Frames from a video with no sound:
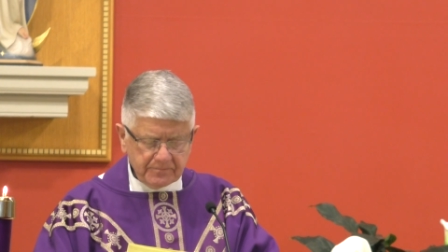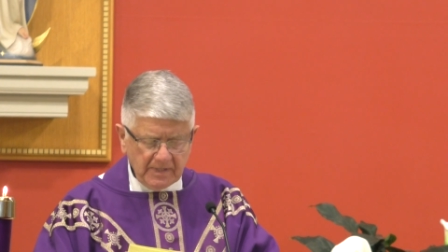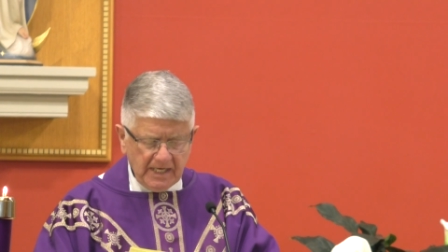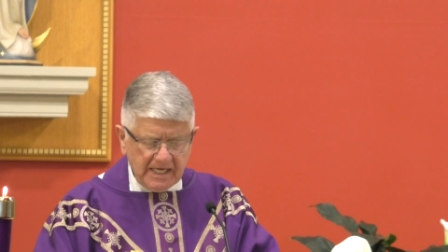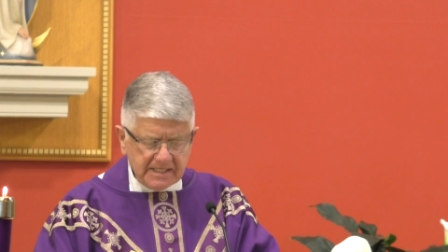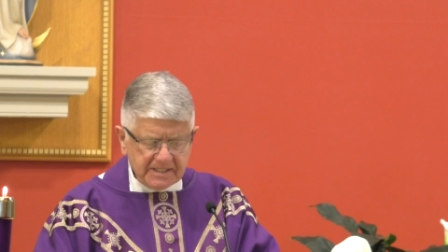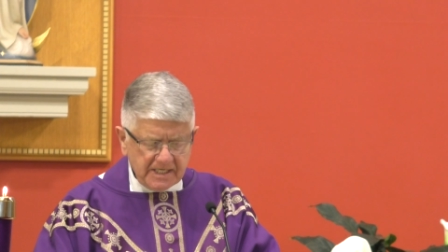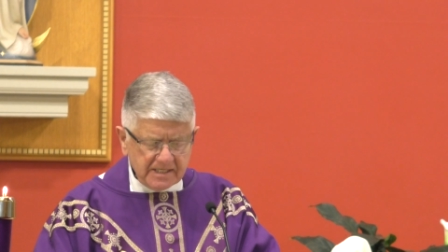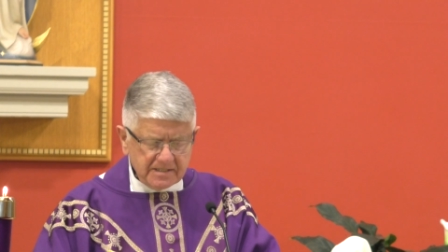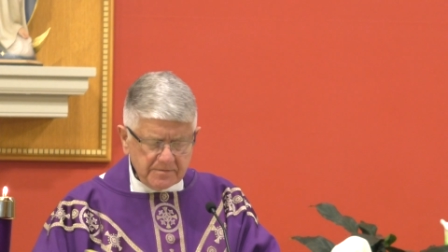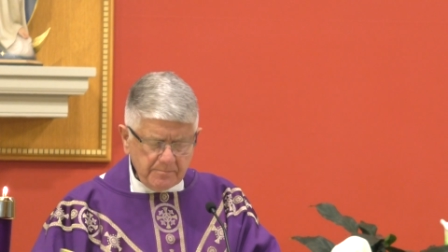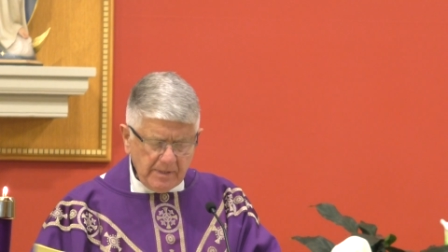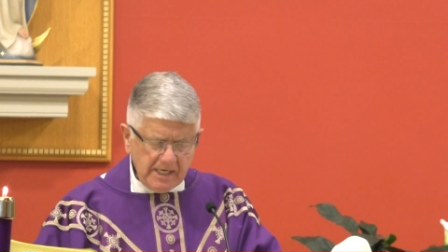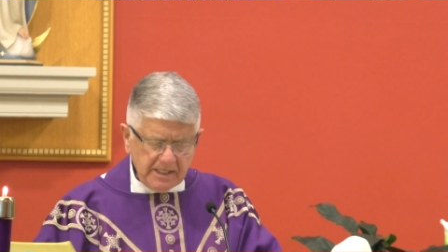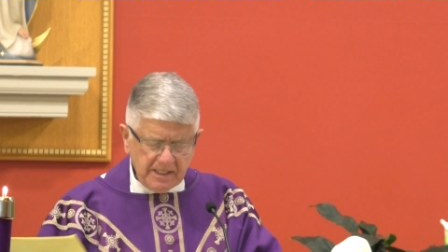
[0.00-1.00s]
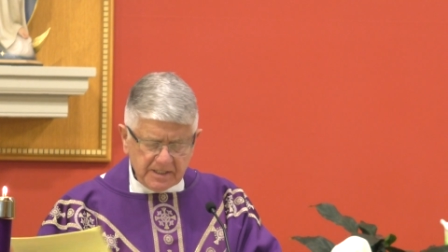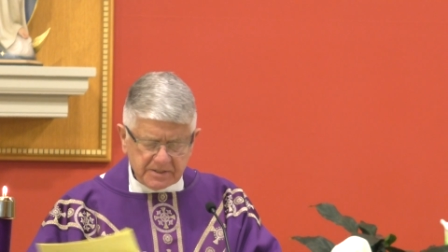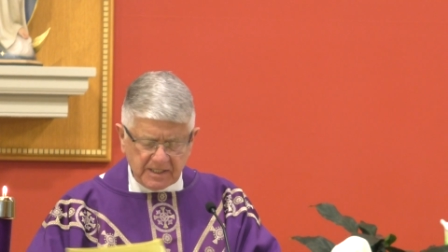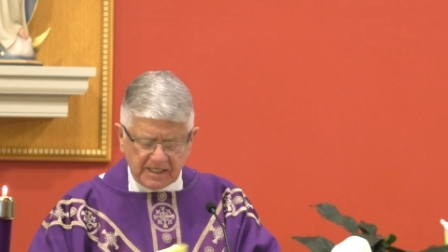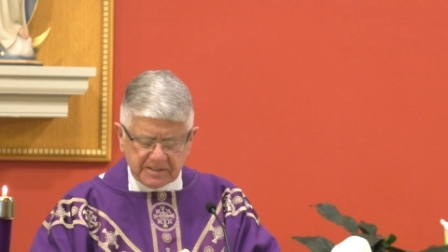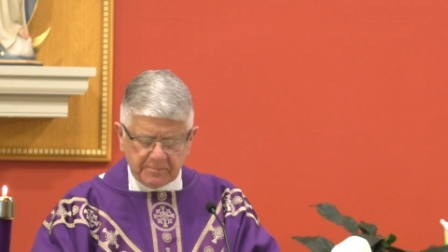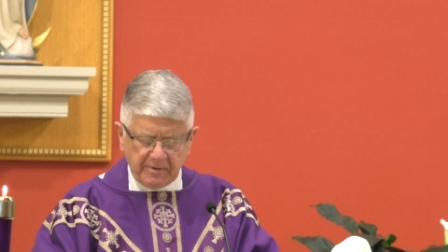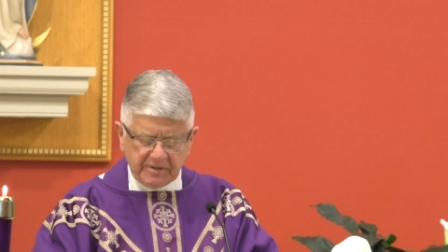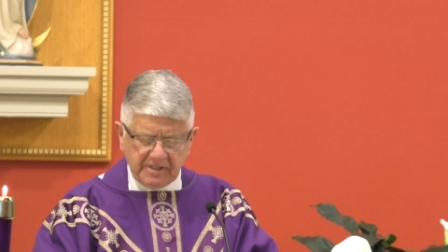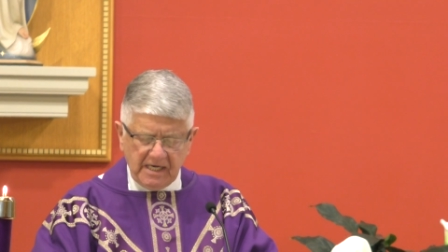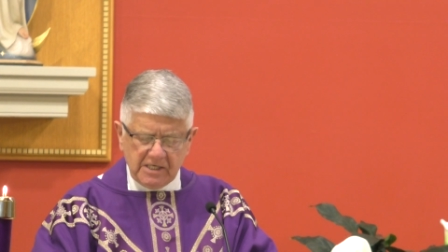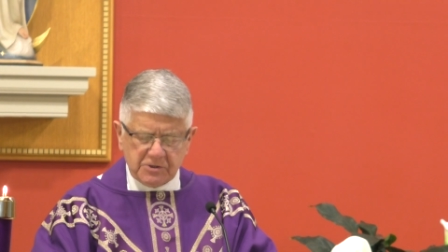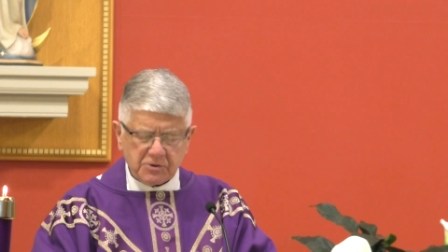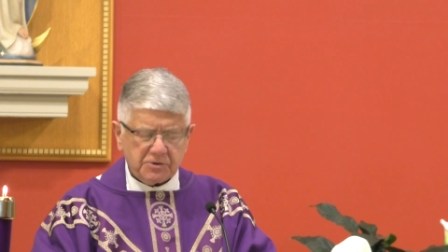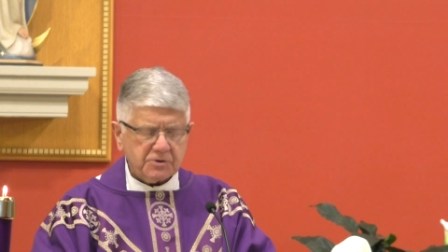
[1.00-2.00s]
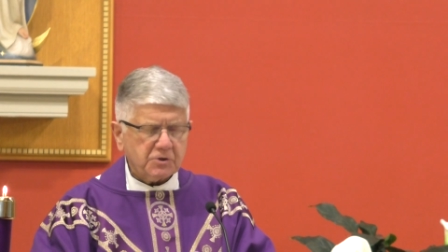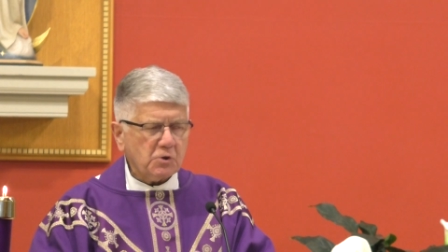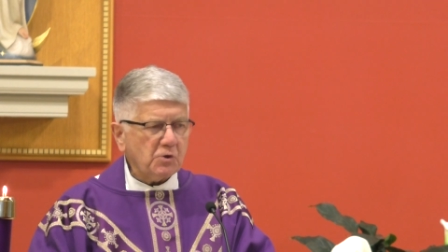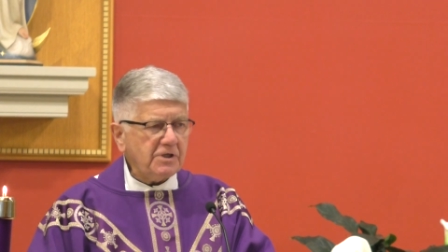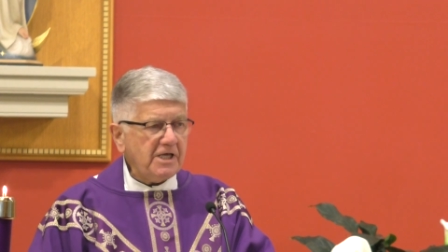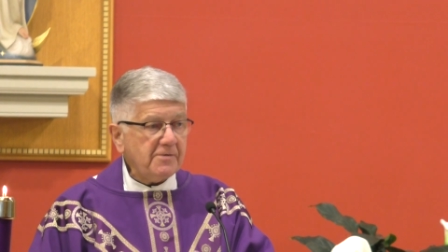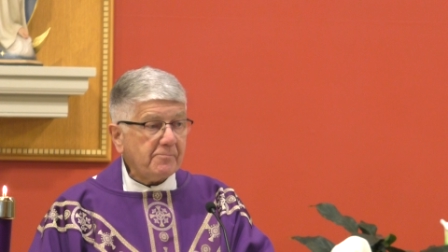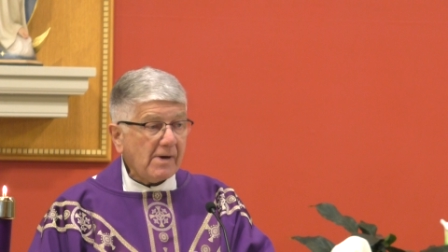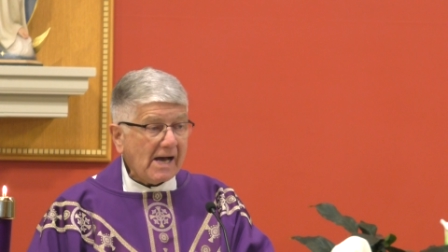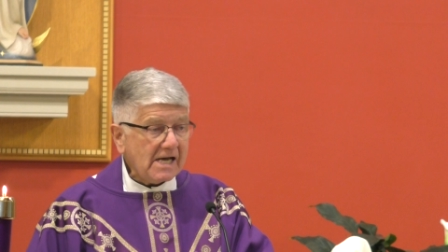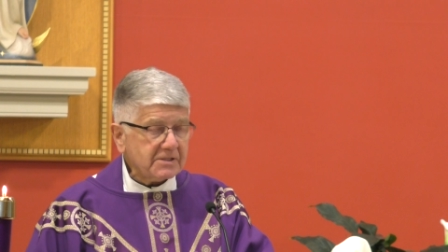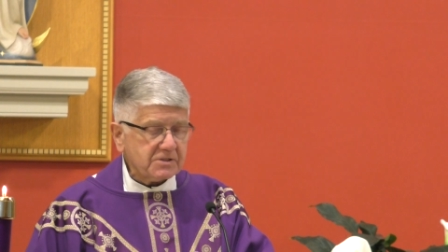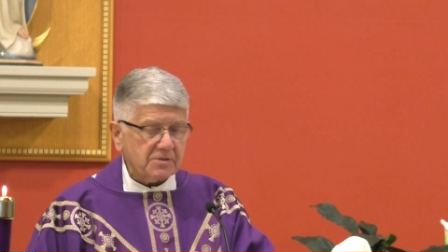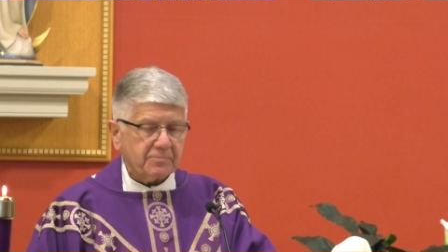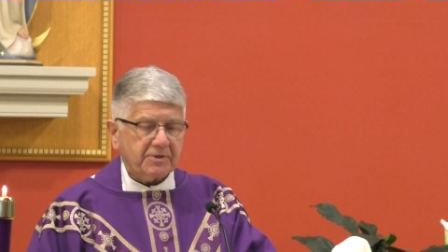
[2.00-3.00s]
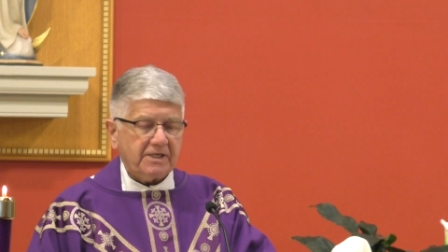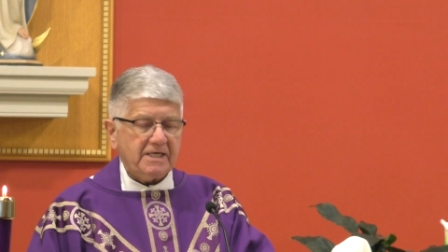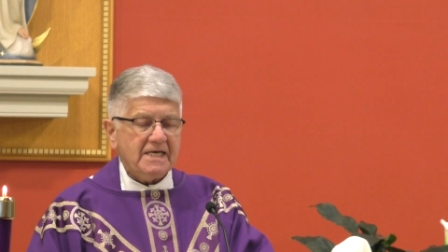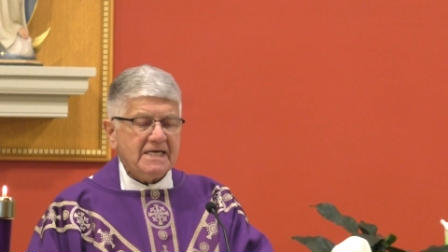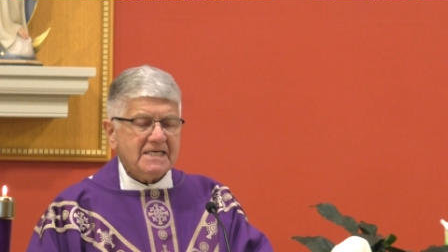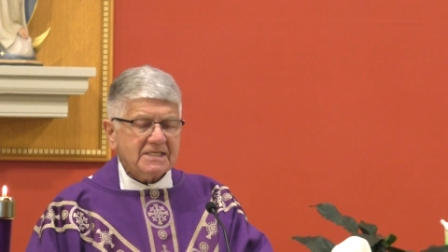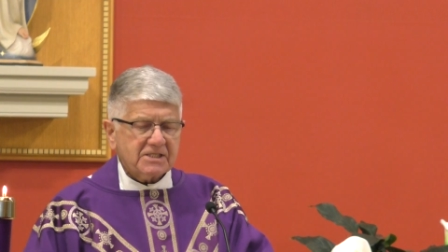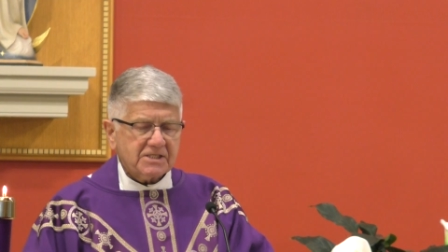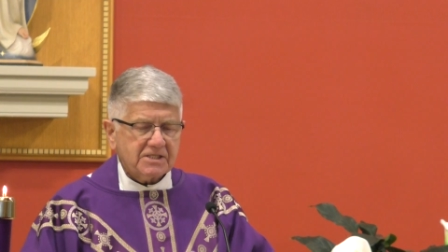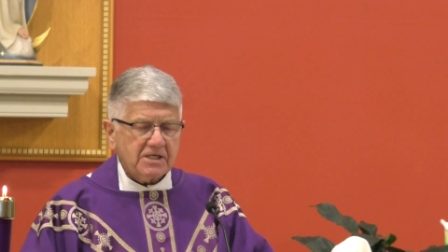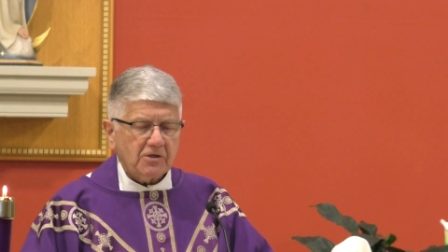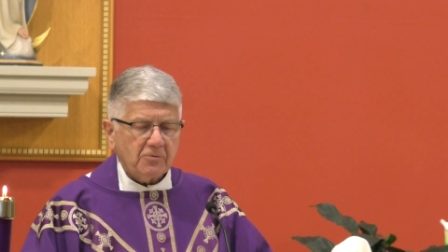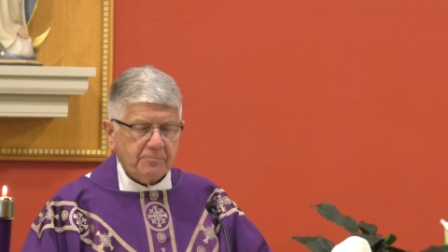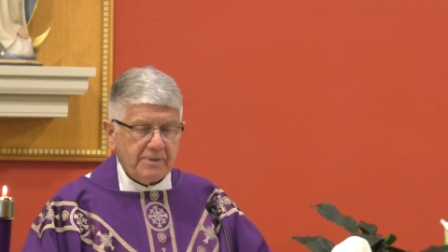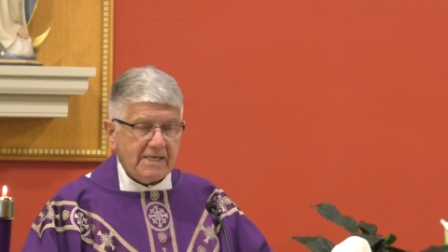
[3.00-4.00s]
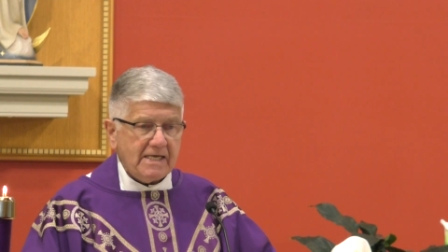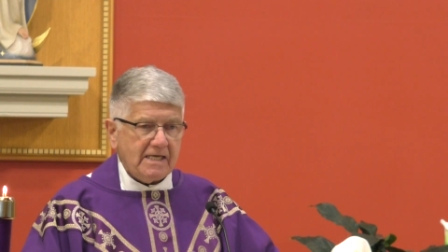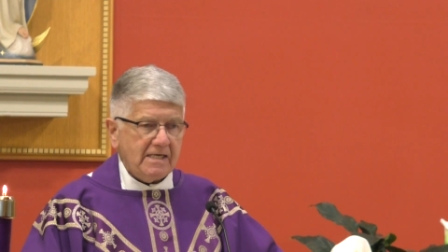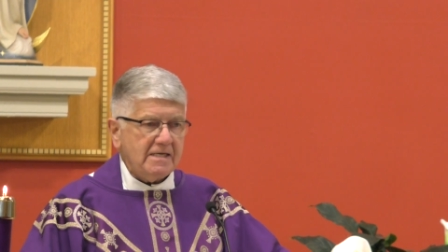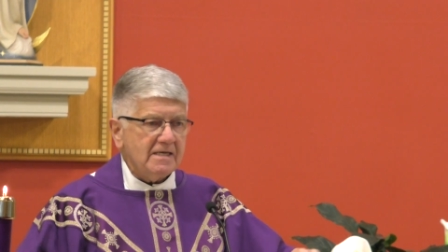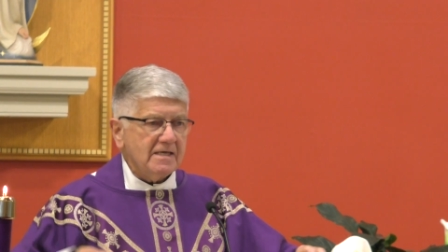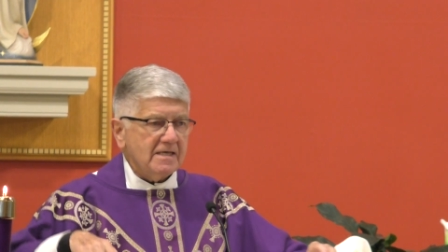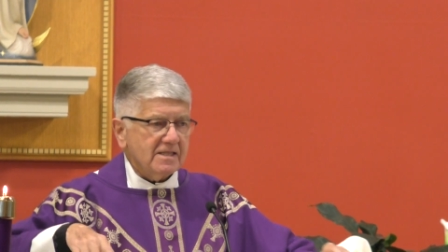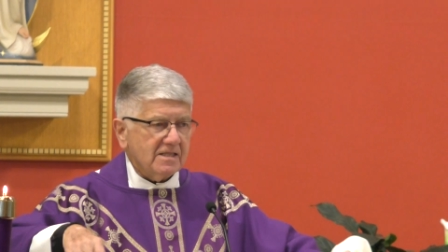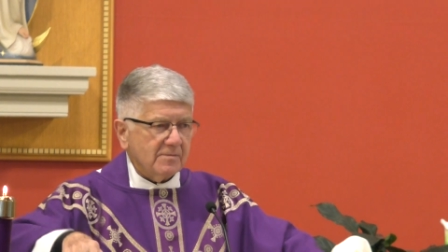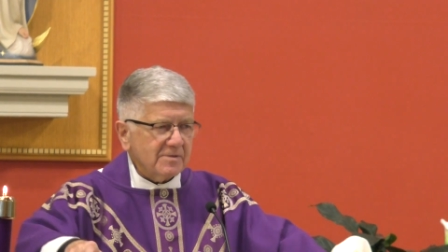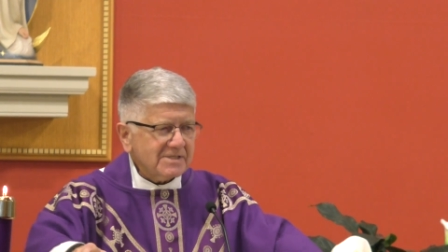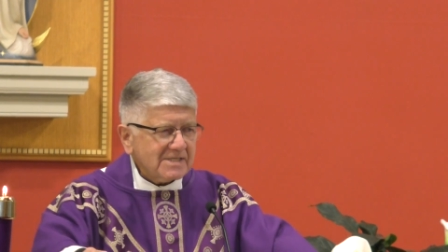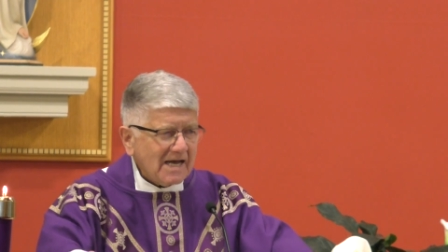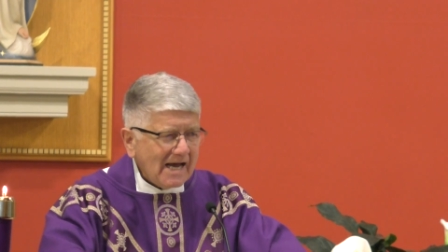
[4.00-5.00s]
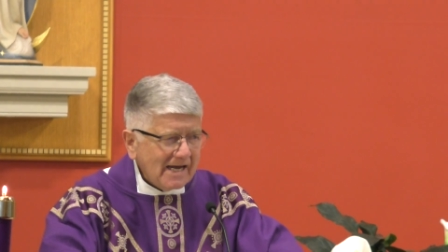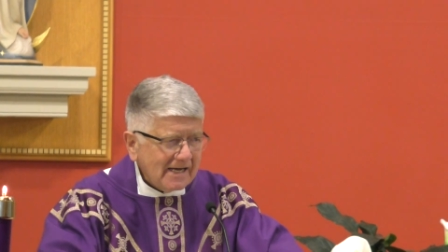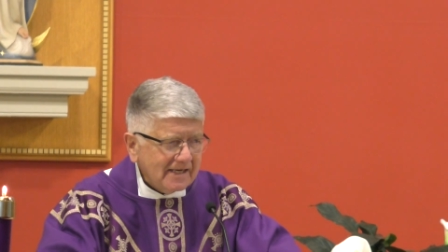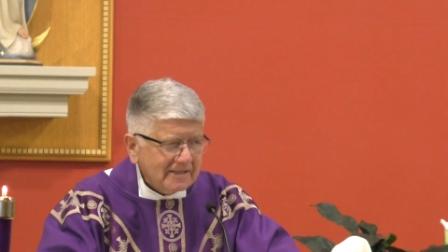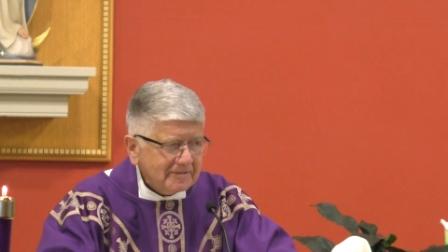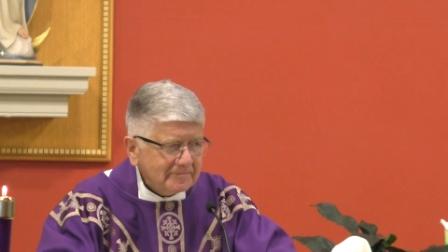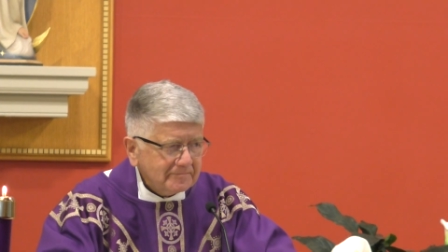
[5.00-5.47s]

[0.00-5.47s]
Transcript: He didn't meet his expectations. Could he possibly still be the Messiah.